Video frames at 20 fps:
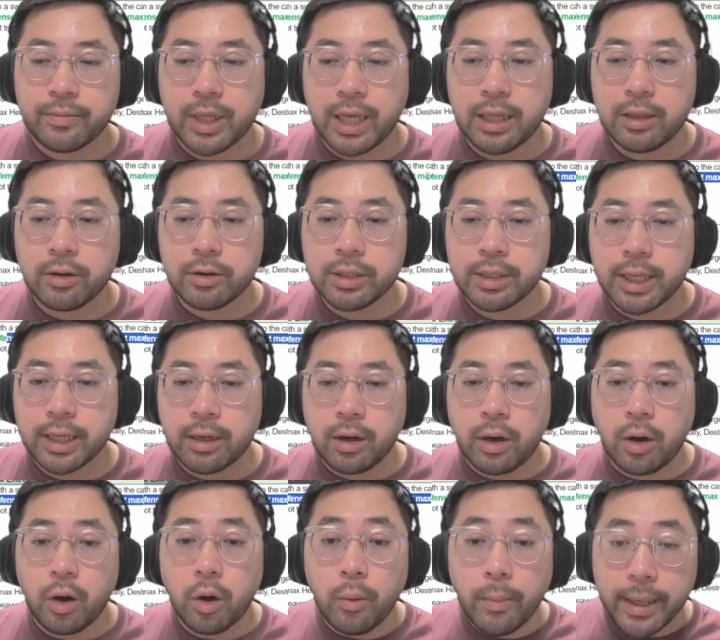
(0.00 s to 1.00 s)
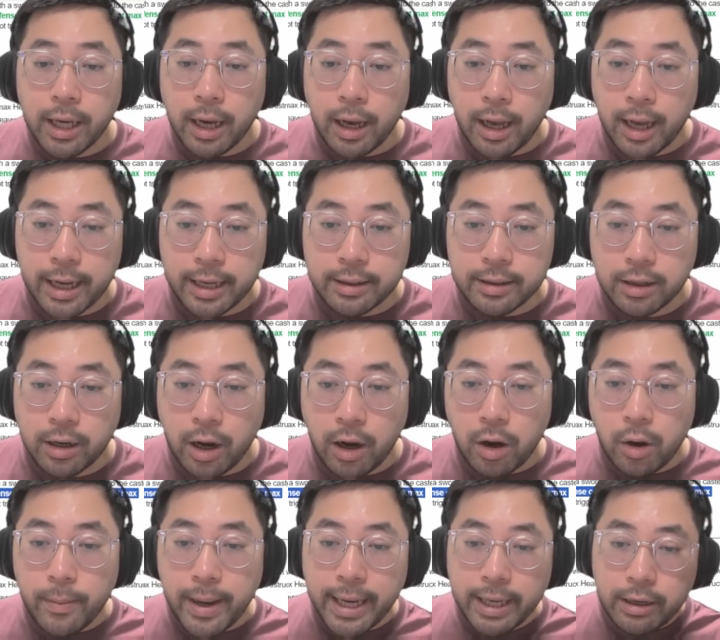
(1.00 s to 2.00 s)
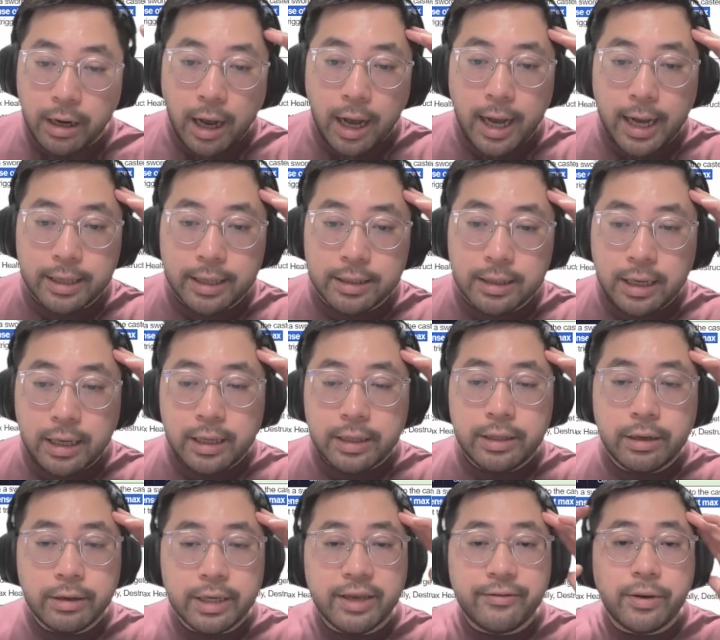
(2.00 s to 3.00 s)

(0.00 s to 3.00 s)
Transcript: it looks like, oh my god, they're